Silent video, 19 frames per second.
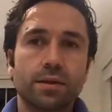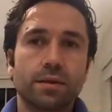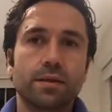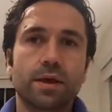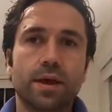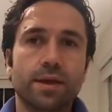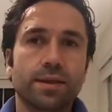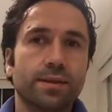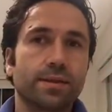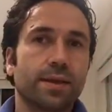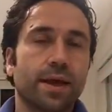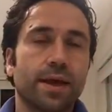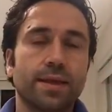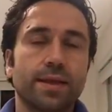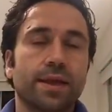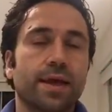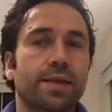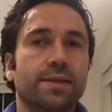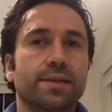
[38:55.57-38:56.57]
And,
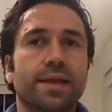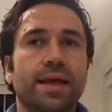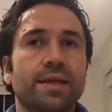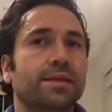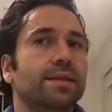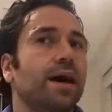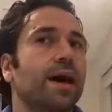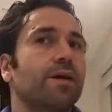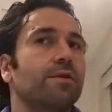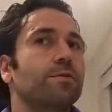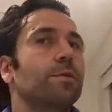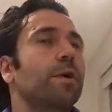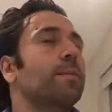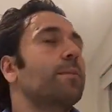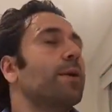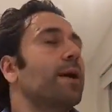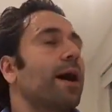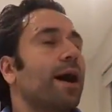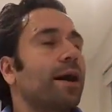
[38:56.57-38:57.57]
and, and then I
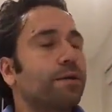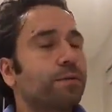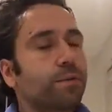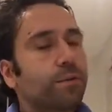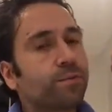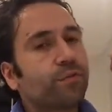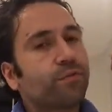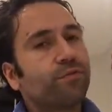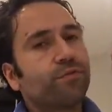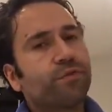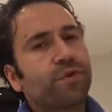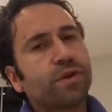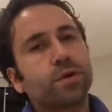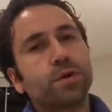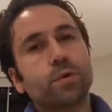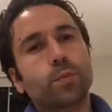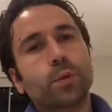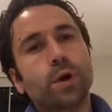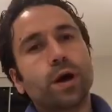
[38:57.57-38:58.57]
remember, I remember
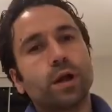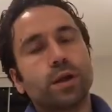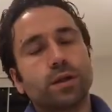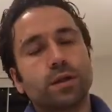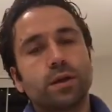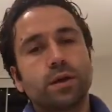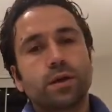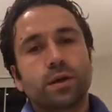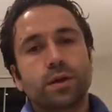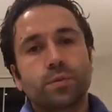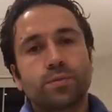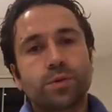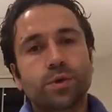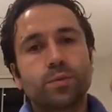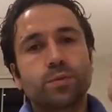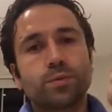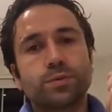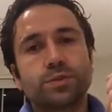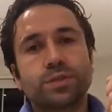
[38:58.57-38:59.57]
very well,
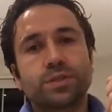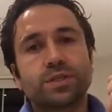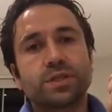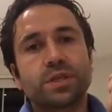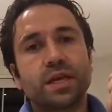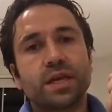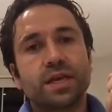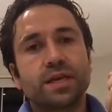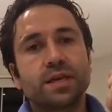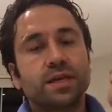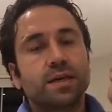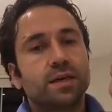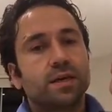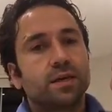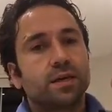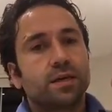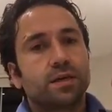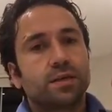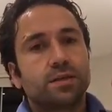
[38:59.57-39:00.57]
people used to say,
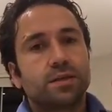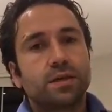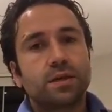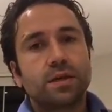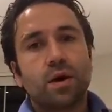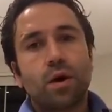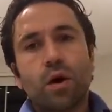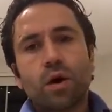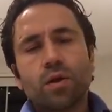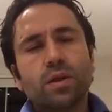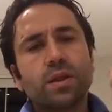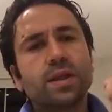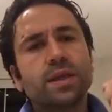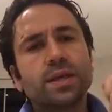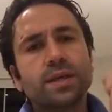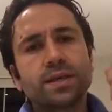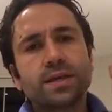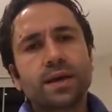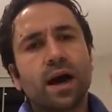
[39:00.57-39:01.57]
the
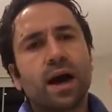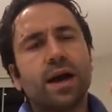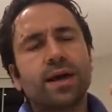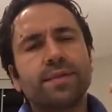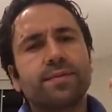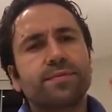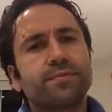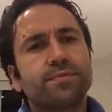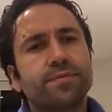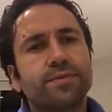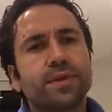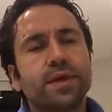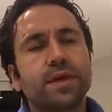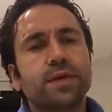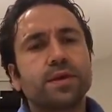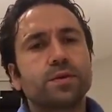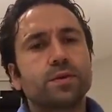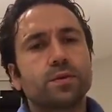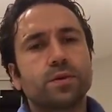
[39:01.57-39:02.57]
only kind of
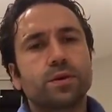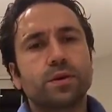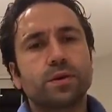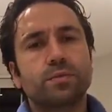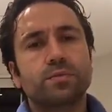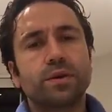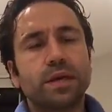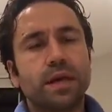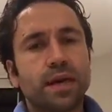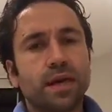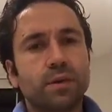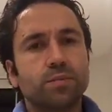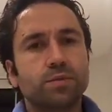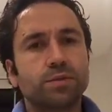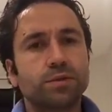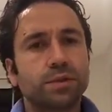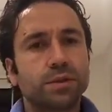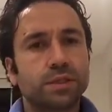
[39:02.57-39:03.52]
thing you're going to be able to